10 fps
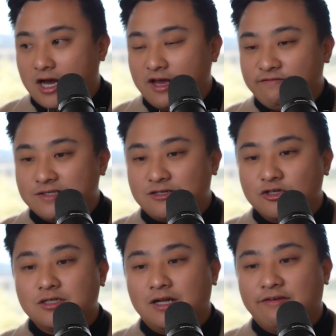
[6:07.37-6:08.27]
I have a
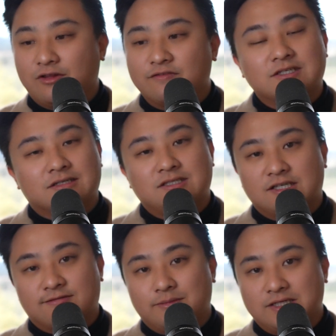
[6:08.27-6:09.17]
certain level of
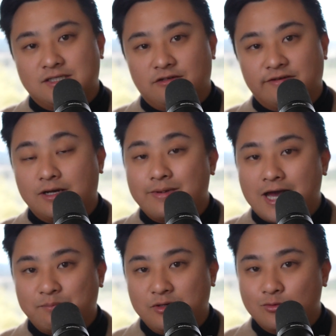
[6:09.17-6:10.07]
success for myself, and I'm
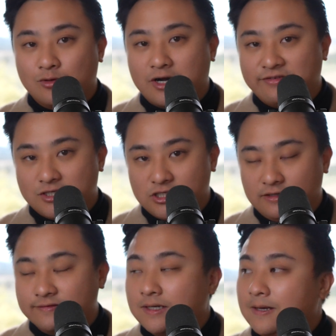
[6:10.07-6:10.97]
happy with what I've
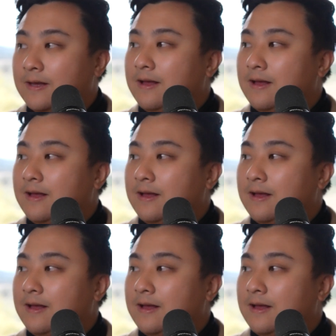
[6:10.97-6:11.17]
achieved.